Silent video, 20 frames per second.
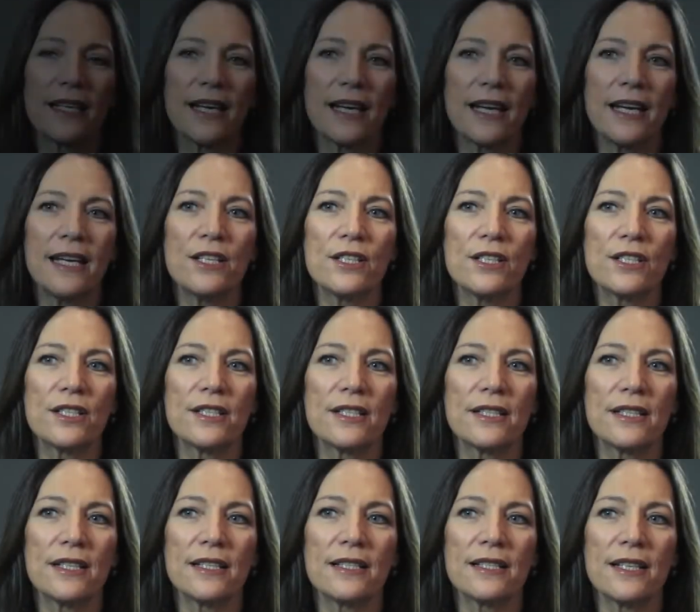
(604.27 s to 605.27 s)
In
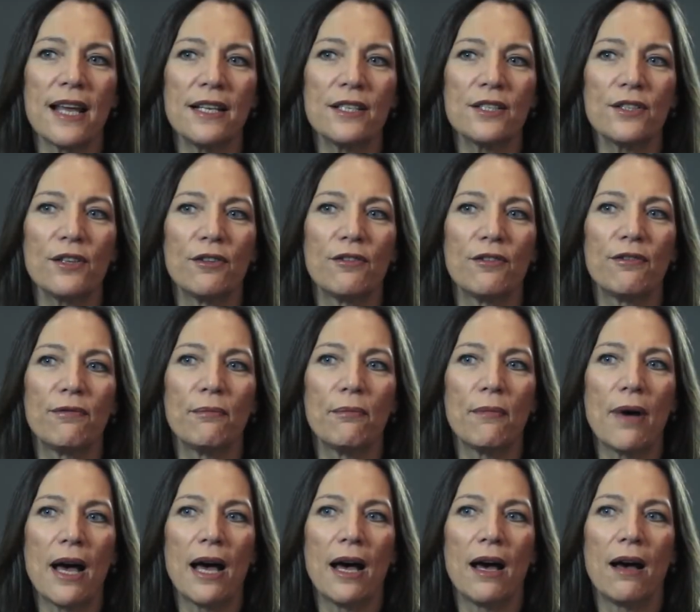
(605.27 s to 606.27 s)
the sense of
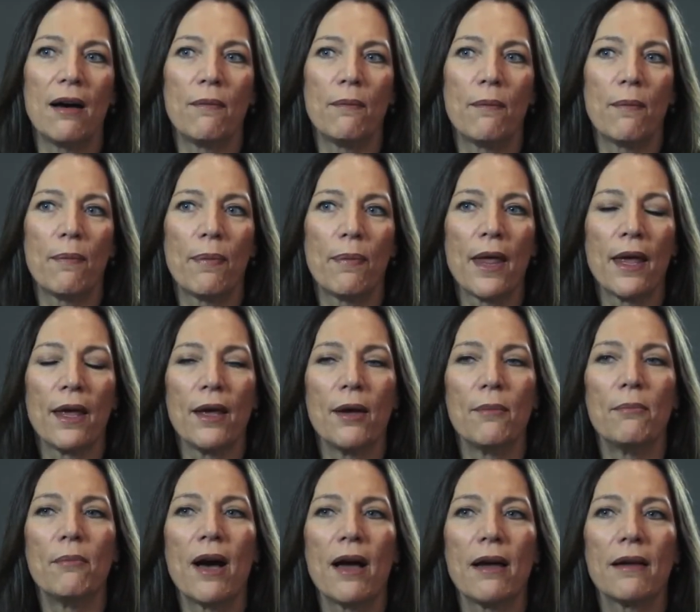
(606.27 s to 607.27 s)

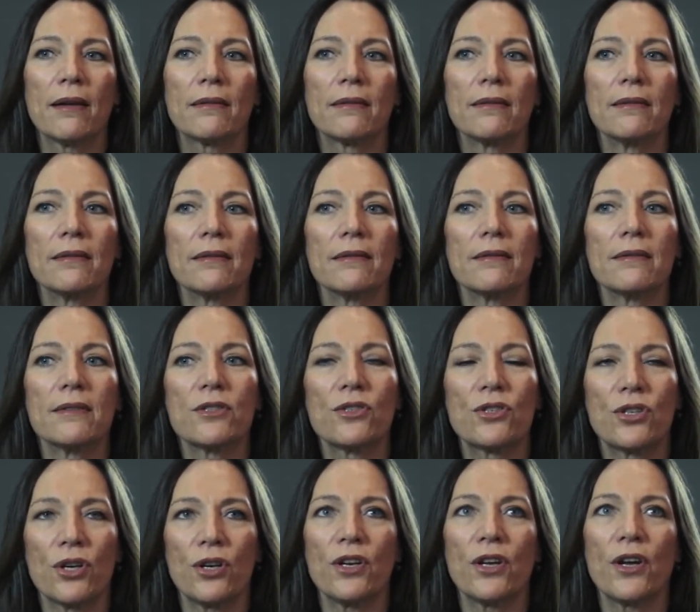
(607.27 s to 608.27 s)
my
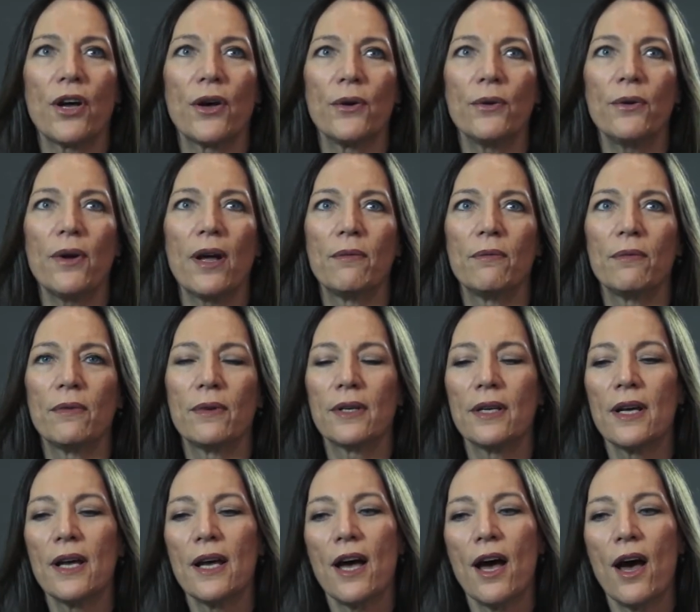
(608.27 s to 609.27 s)
studio and
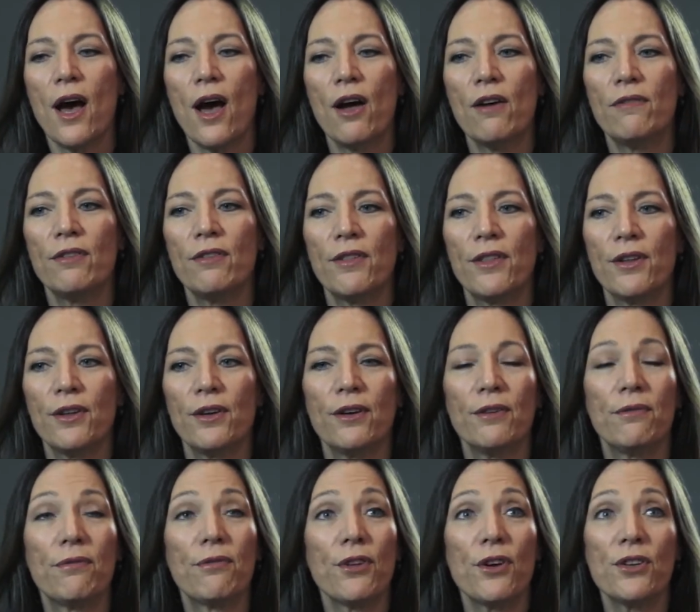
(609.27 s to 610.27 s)
over the
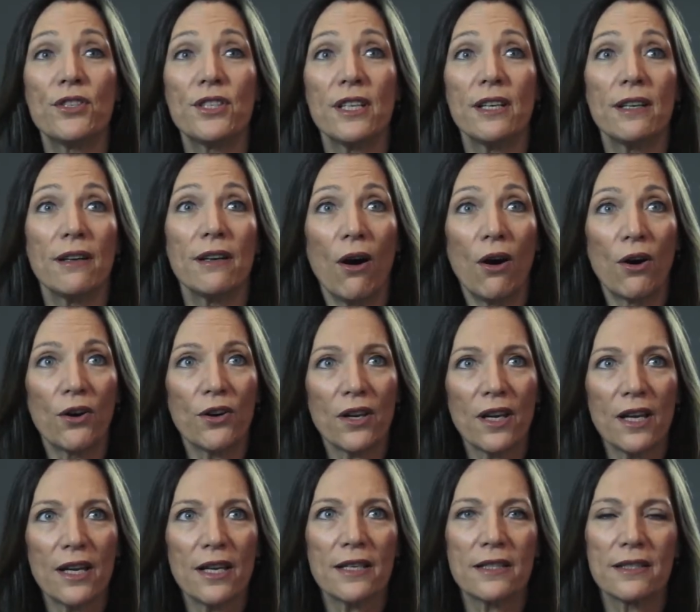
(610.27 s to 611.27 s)
30-odd
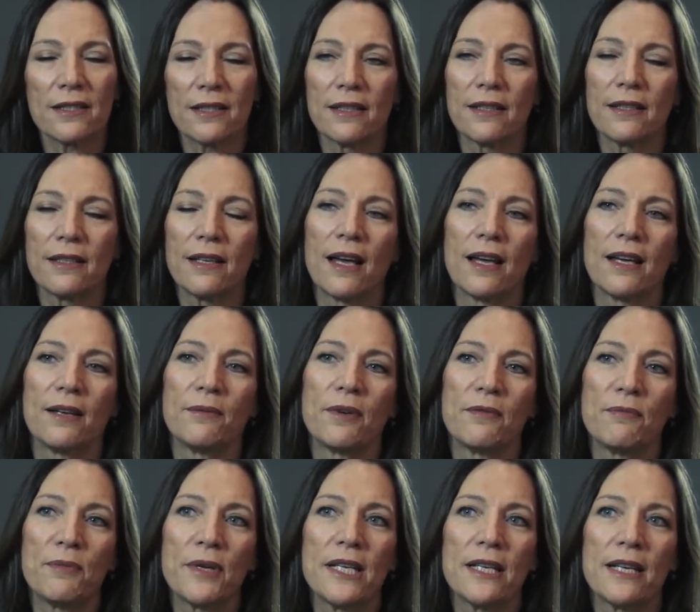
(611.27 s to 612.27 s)
years that
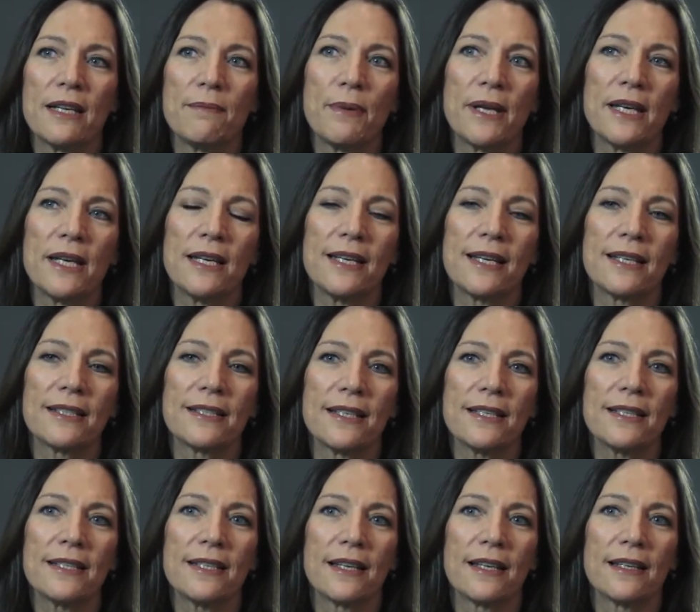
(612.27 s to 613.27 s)
I've been in
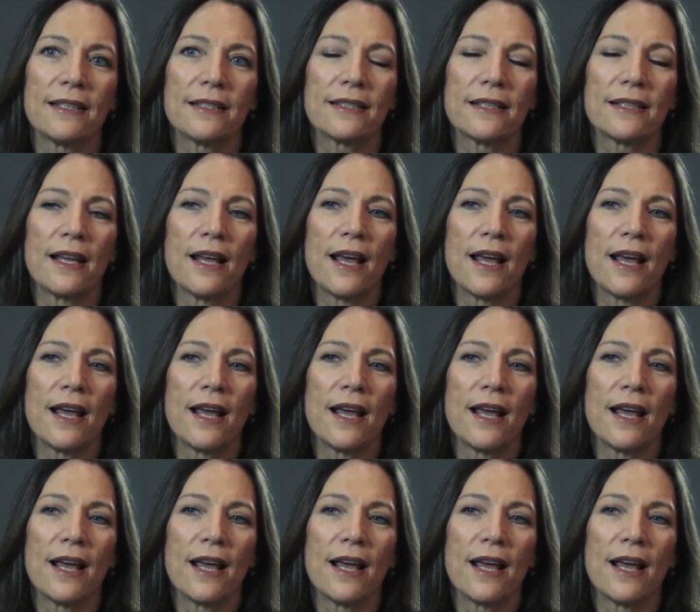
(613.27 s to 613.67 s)
existence,